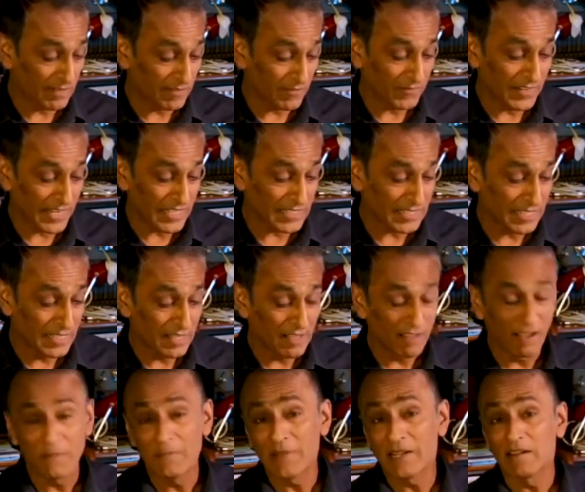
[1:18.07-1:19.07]
And in fact,
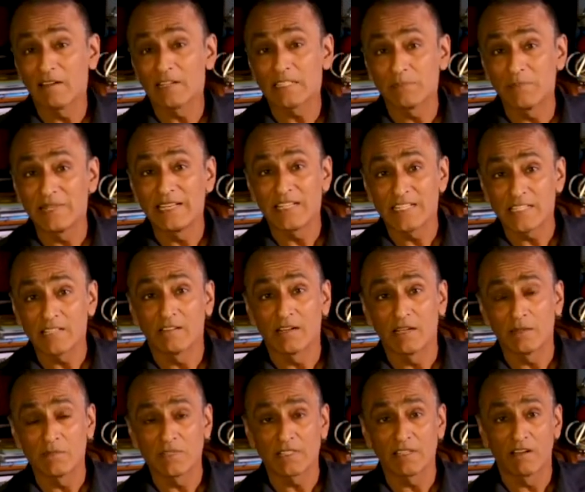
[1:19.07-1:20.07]
I've been asked many
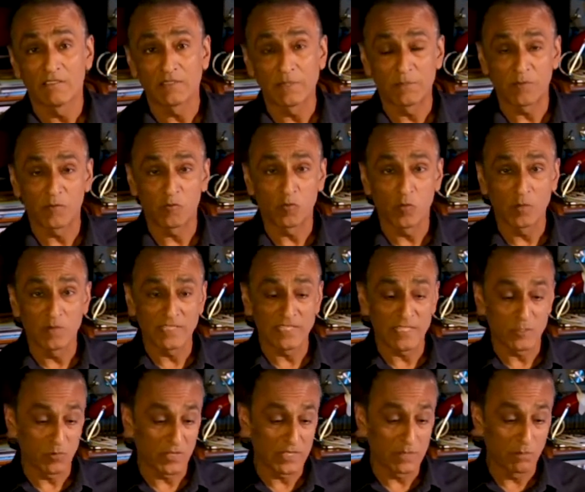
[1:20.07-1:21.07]
times after
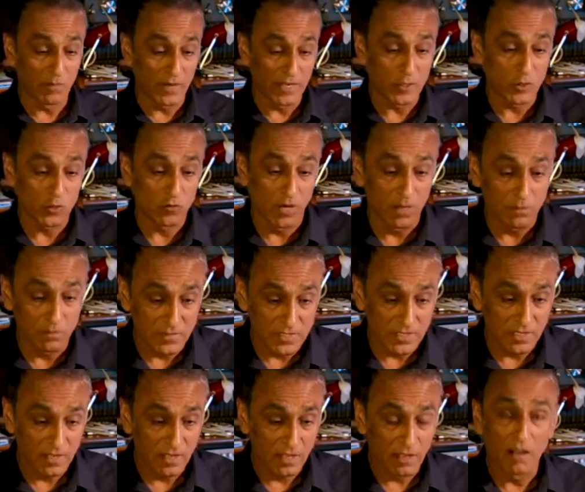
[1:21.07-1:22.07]
performances whether my
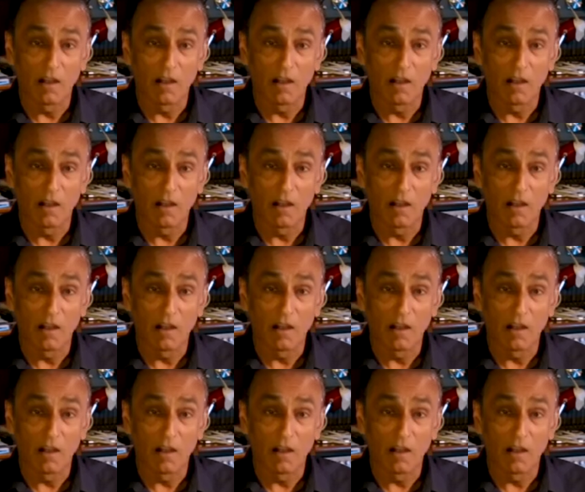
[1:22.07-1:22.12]
drums